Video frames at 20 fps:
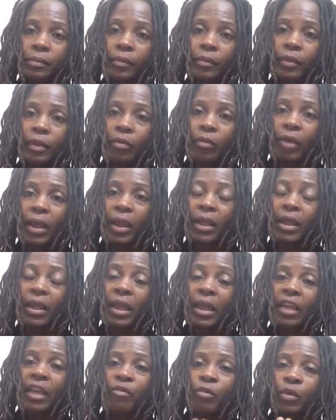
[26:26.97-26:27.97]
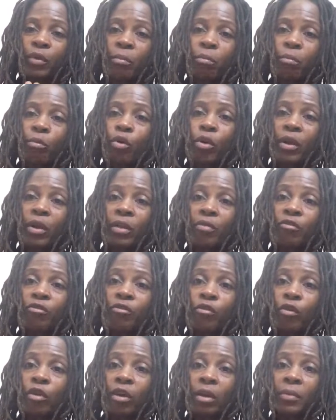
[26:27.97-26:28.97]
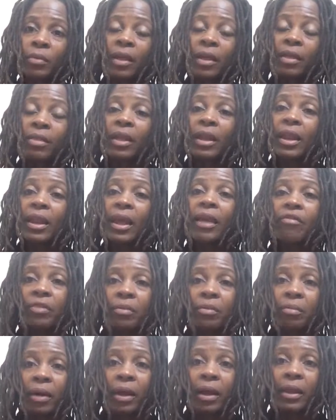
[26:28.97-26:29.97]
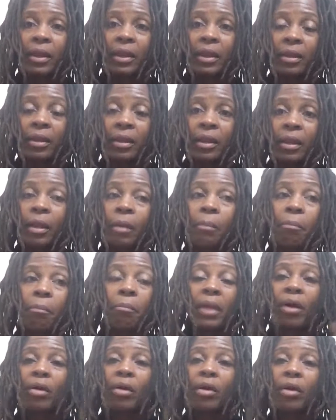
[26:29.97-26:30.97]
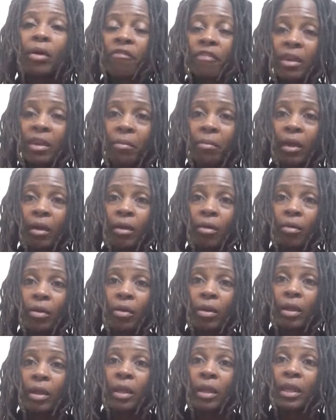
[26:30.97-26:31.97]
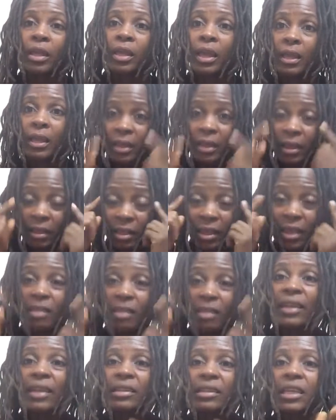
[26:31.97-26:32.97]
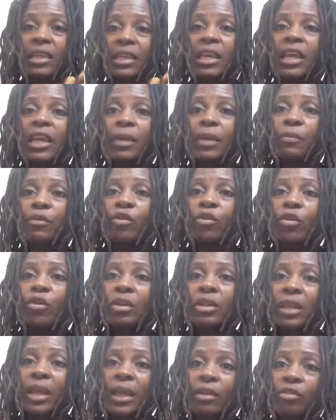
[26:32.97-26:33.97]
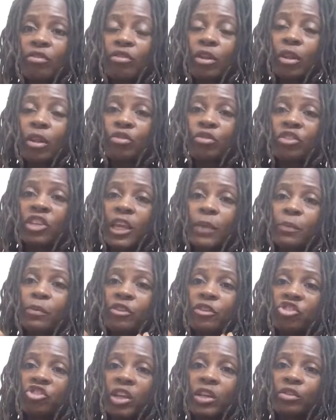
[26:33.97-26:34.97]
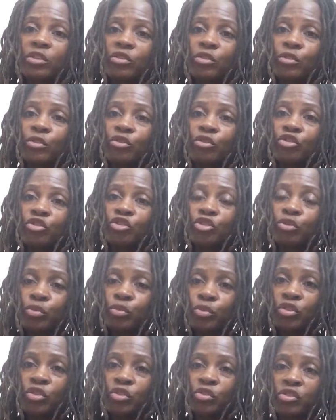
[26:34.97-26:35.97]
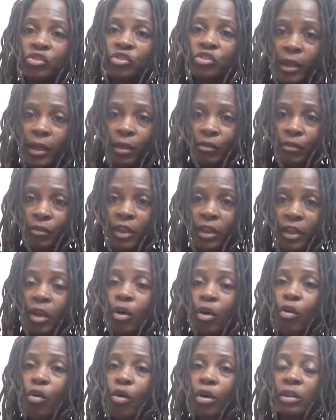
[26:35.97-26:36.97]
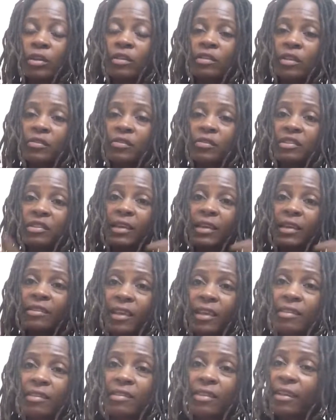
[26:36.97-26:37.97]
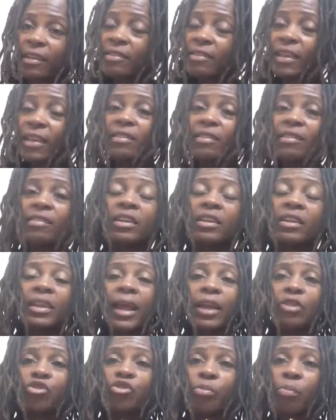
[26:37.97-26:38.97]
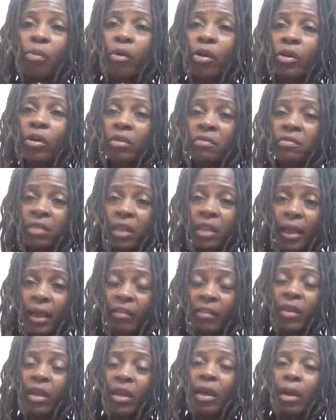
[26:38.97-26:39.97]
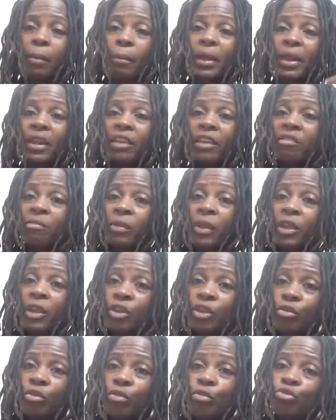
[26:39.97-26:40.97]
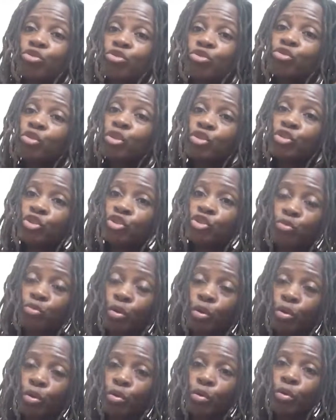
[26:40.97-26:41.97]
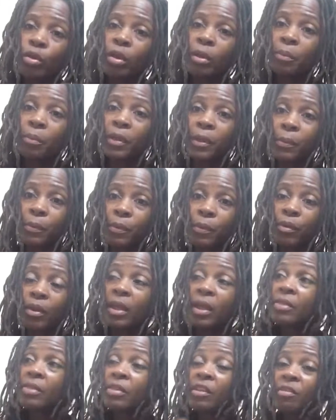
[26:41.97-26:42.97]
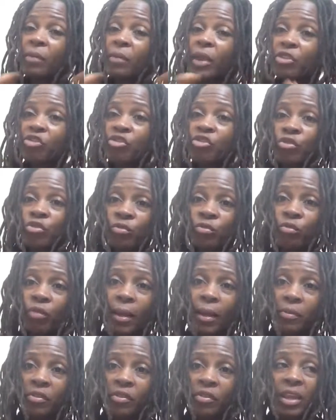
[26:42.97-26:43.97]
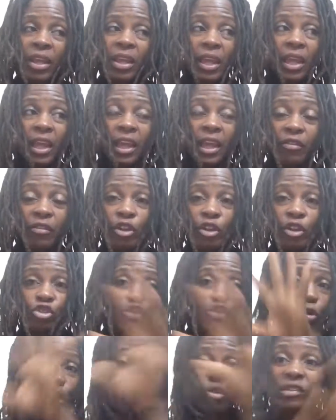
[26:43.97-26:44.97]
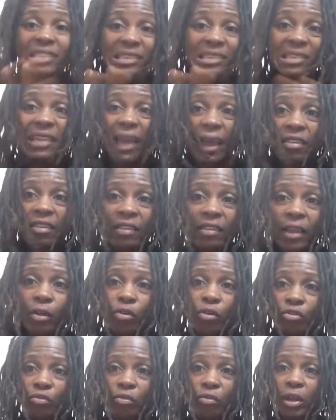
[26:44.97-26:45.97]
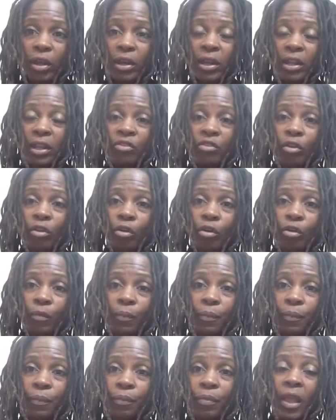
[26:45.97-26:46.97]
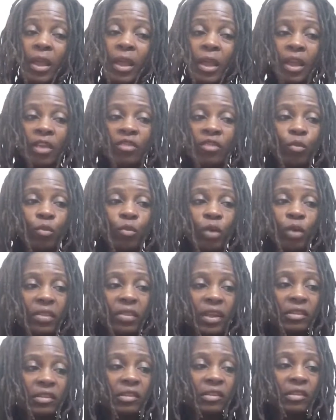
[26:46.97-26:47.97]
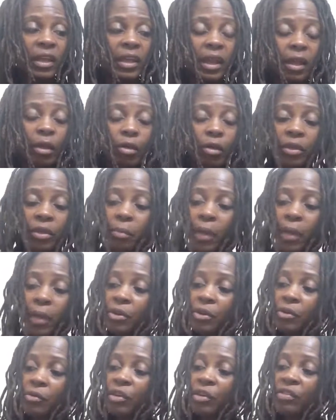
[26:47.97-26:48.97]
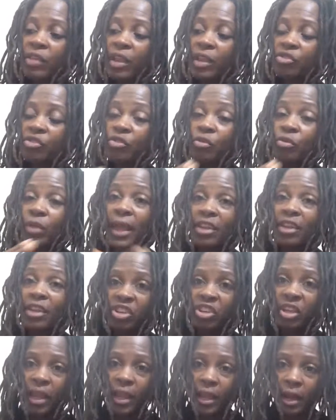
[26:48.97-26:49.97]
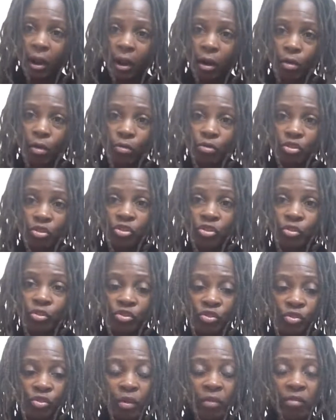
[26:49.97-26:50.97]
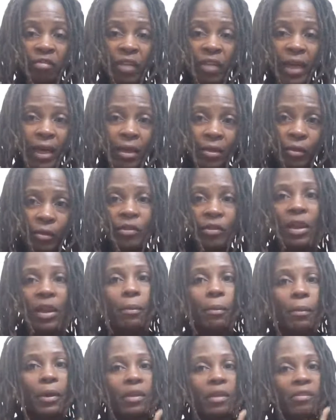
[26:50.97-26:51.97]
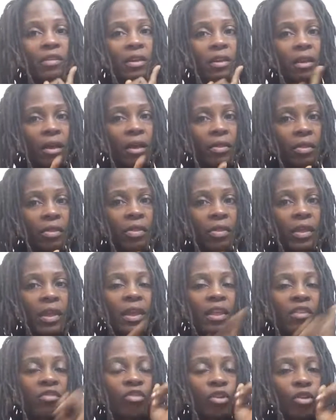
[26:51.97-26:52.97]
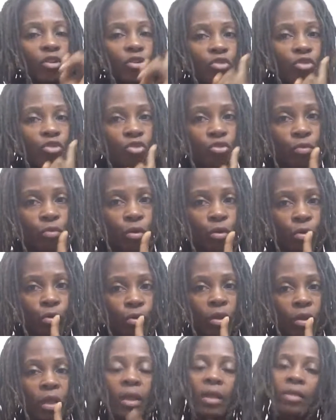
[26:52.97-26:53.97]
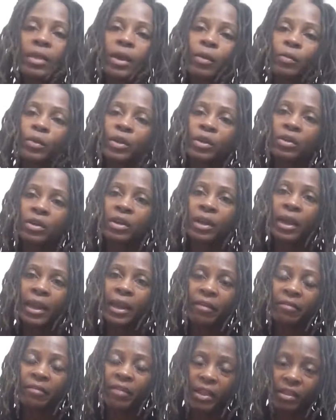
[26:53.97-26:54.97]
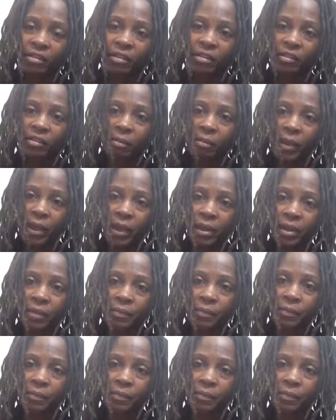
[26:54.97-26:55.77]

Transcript: Right? If we are more informed than everybody, male and female, can get the insight to keep your legs closed, keep your genitals to yourself. All this of sex is a natural part of life, but it's being used to control people. This man, Joseph Robinson, even controls the sex that goes around in his cult. It's one thing to set healthy boundaries and to educate our own children on values, but it's another thing, it's the control that we could not have anticipated.